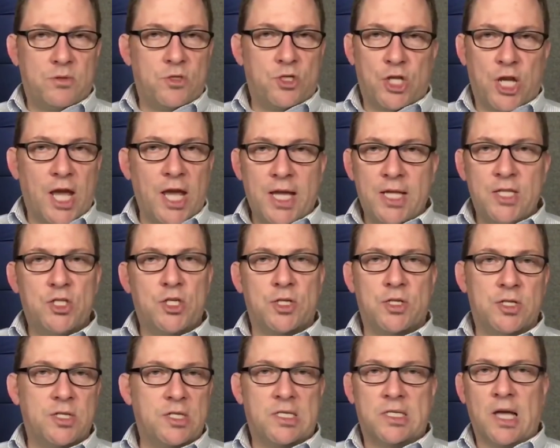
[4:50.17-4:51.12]
change
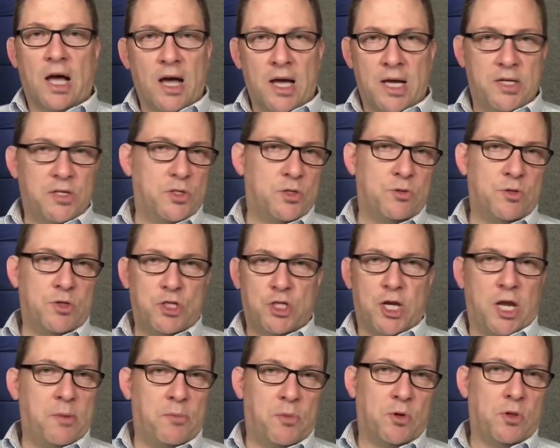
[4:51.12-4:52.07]
in the size or the
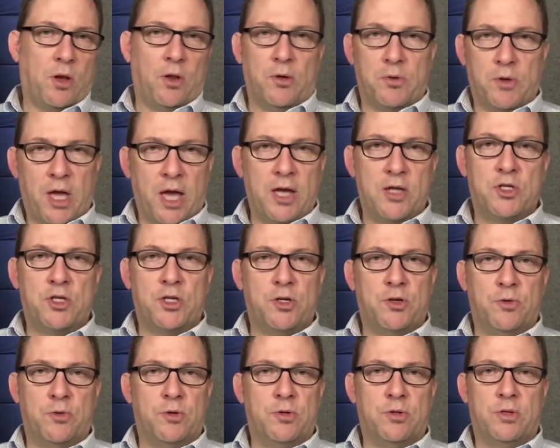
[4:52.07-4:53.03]
shape or the
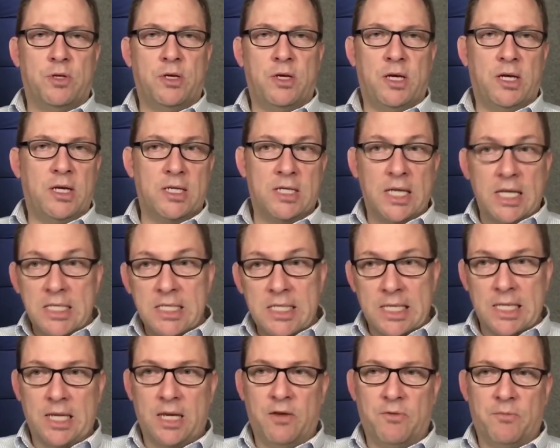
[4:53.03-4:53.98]
location or the
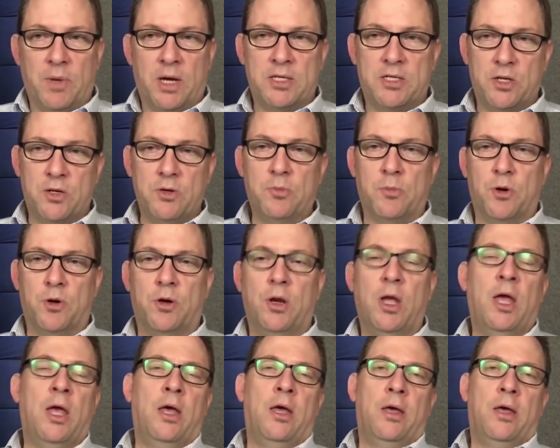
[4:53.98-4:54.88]
intensity of my tumor.